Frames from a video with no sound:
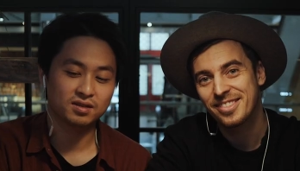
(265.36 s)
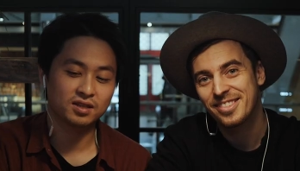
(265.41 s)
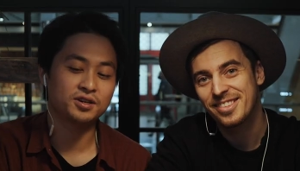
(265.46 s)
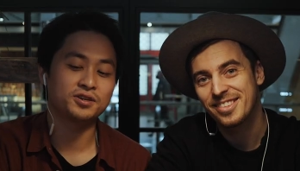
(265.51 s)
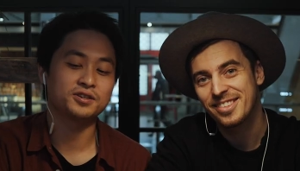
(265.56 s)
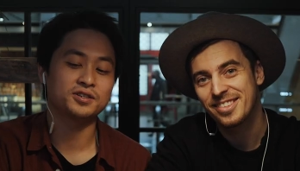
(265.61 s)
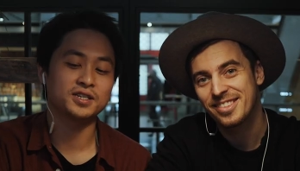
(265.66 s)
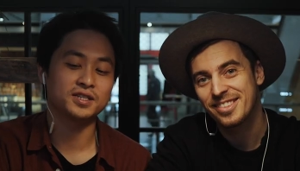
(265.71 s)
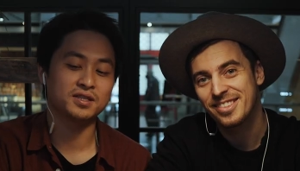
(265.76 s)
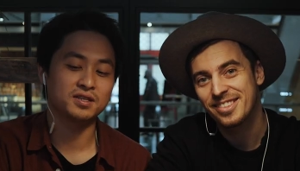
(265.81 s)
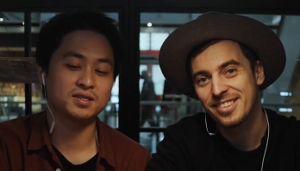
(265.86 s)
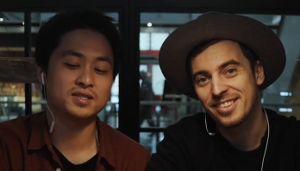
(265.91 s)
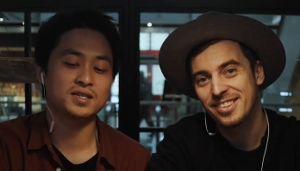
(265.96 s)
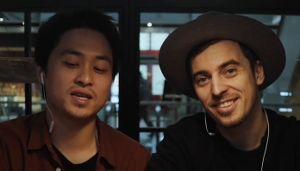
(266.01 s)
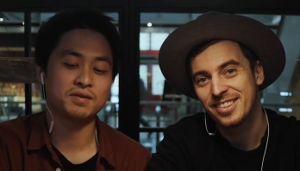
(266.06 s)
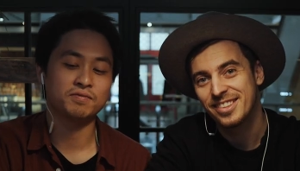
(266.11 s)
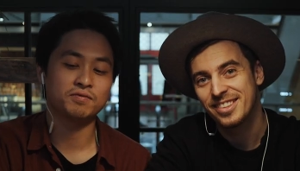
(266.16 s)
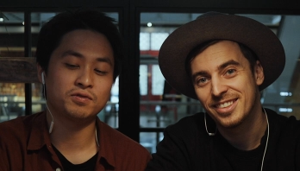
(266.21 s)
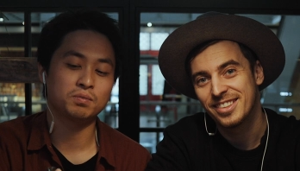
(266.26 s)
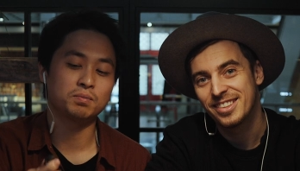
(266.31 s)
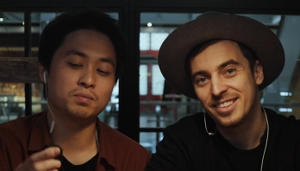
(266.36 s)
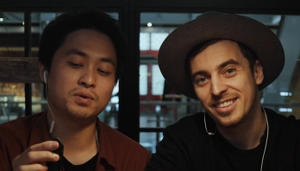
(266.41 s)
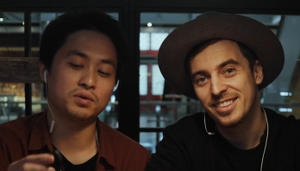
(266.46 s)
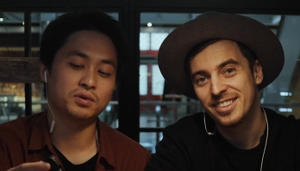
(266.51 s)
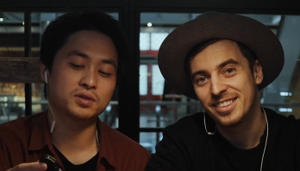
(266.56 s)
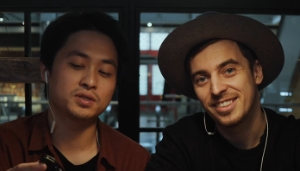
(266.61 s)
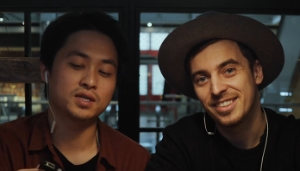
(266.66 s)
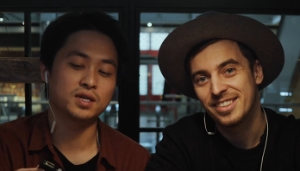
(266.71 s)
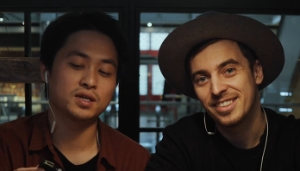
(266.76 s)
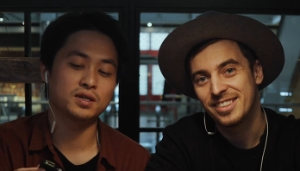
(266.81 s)
Speaker 1: literally the same from
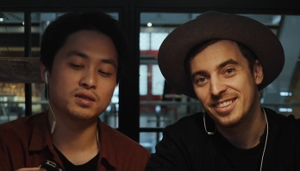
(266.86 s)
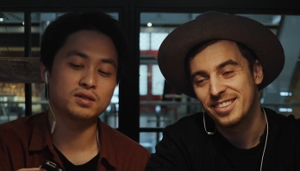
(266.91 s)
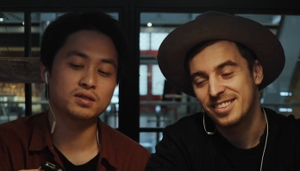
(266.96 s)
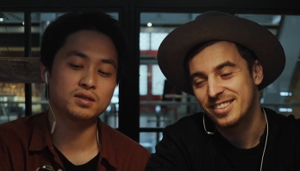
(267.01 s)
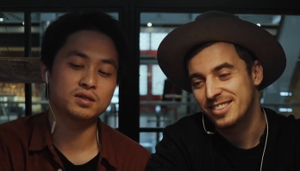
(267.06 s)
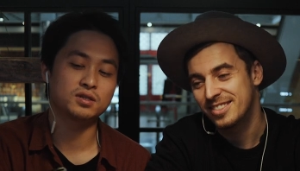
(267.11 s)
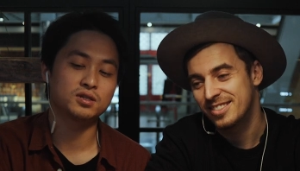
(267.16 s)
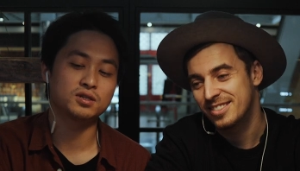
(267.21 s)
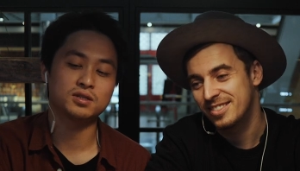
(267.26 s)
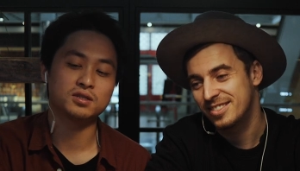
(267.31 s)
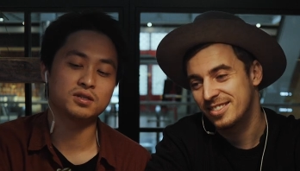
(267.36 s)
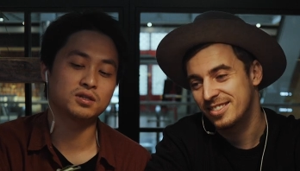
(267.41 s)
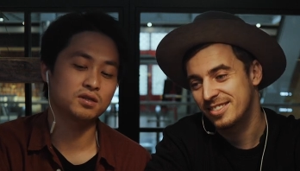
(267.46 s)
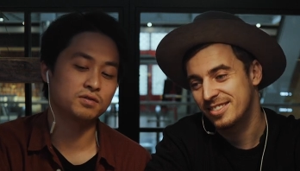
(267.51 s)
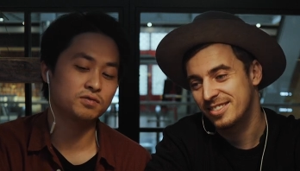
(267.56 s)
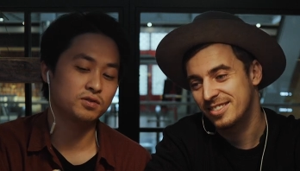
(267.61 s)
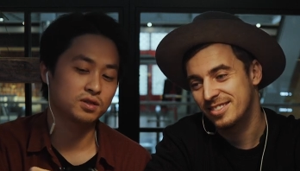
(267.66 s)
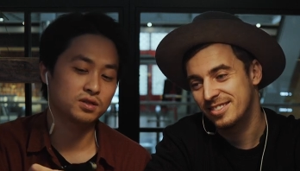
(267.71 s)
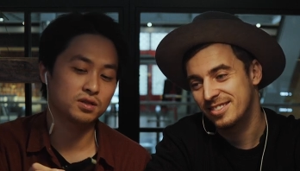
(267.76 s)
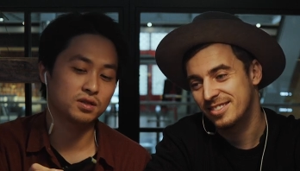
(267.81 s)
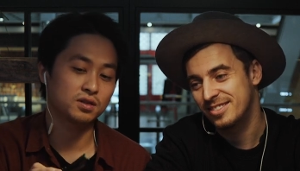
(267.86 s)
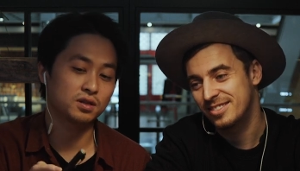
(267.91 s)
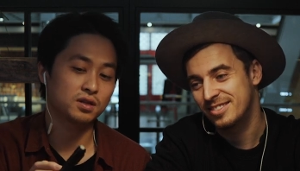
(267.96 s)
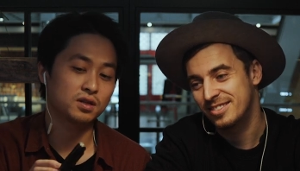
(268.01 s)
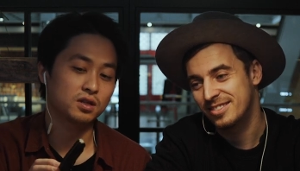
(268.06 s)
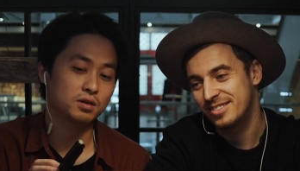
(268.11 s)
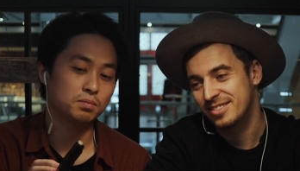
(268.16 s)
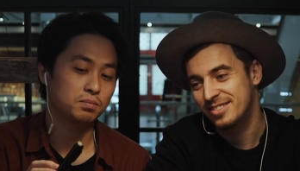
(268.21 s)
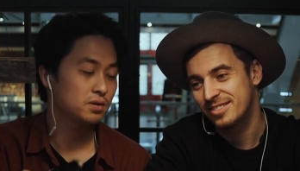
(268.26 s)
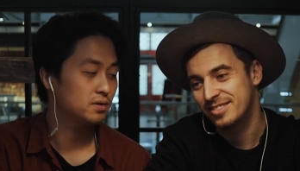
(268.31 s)
both sides. It's just a difference in the
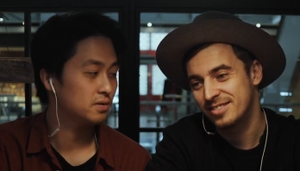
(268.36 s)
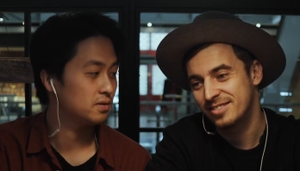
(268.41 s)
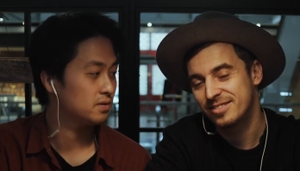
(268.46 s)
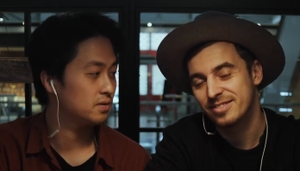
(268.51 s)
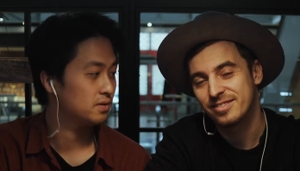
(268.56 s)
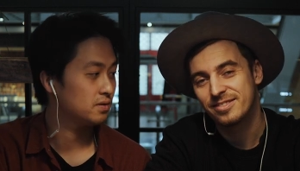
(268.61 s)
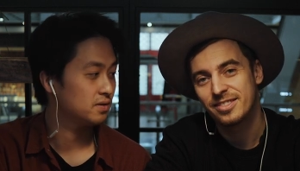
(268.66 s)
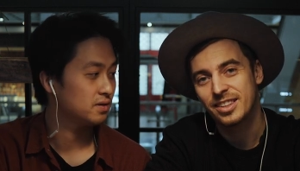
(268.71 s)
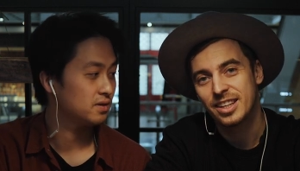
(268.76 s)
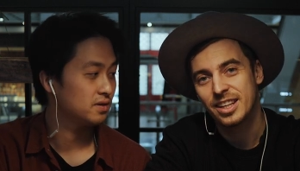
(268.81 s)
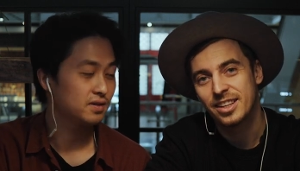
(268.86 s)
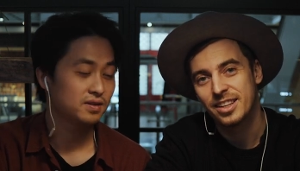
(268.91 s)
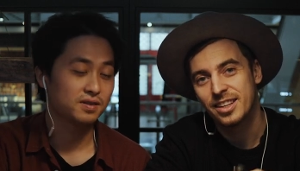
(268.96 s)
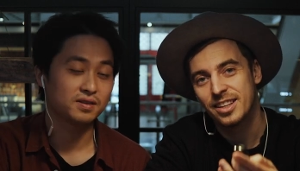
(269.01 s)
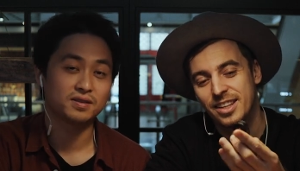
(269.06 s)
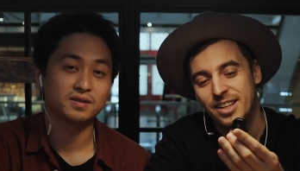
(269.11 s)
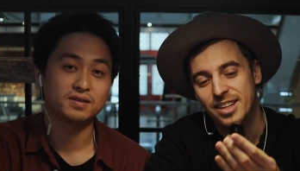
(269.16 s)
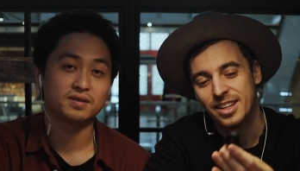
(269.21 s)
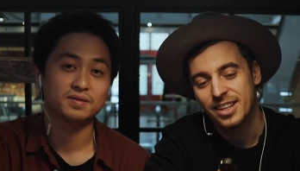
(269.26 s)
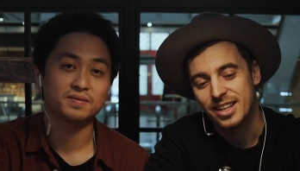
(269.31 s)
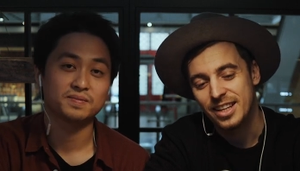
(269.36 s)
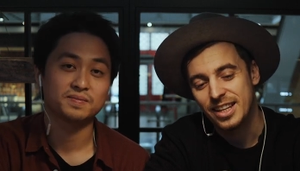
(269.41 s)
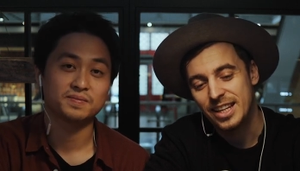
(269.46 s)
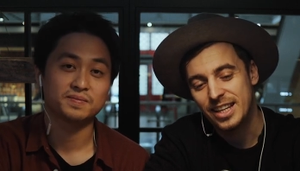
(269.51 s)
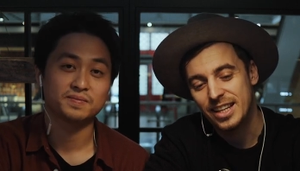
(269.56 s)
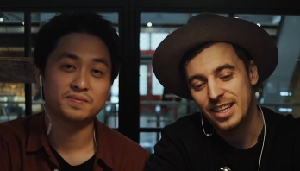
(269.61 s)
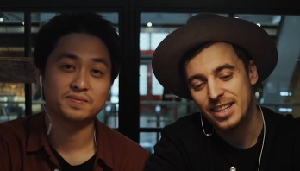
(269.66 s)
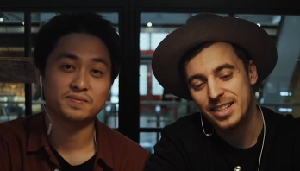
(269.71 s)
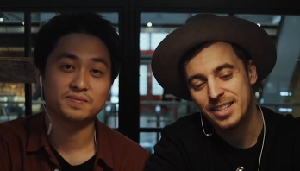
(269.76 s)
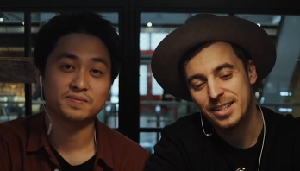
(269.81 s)
clip.
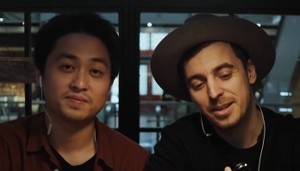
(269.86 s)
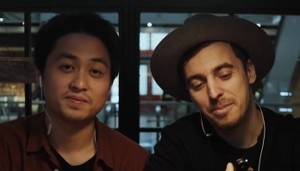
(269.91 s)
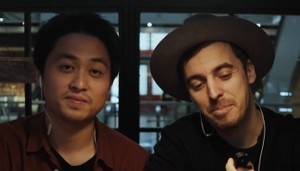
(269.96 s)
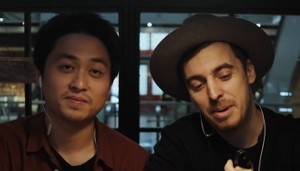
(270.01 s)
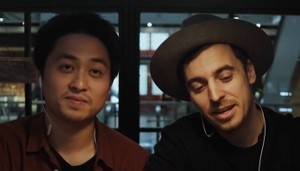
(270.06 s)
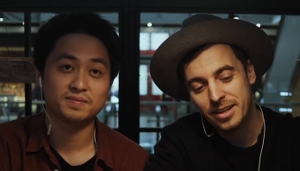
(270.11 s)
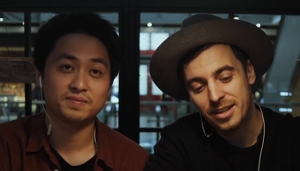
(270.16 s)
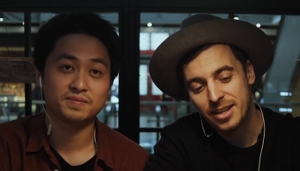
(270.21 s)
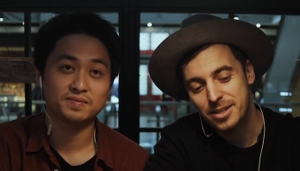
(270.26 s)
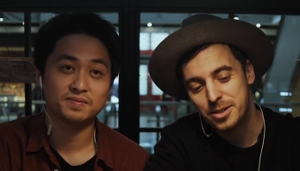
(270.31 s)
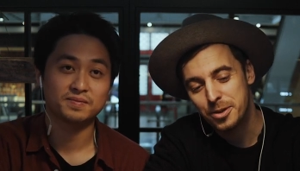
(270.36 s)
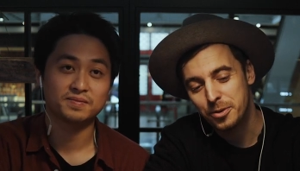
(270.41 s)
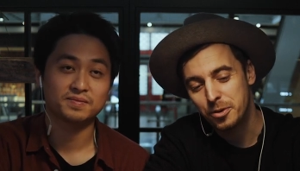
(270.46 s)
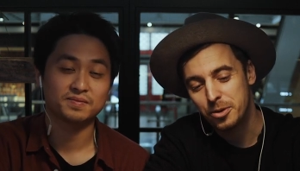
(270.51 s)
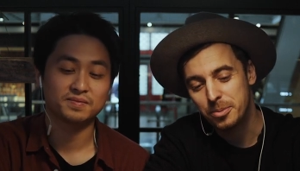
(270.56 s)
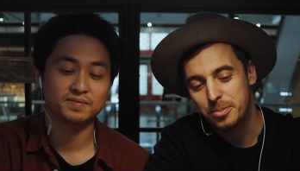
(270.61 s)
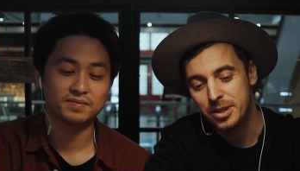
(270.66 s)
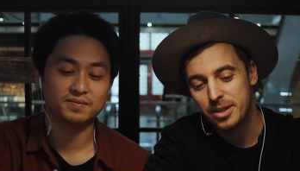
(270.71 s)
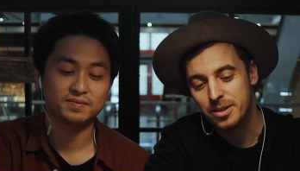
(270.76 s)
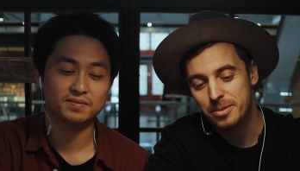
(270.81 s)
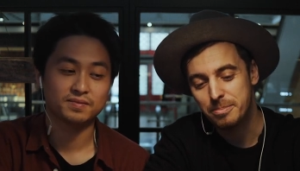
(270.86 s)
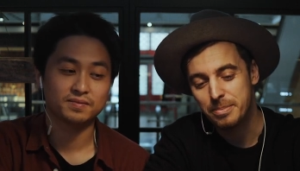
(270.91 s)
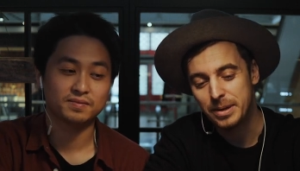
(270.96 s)
Speaker 2: In uh, my case, it will be a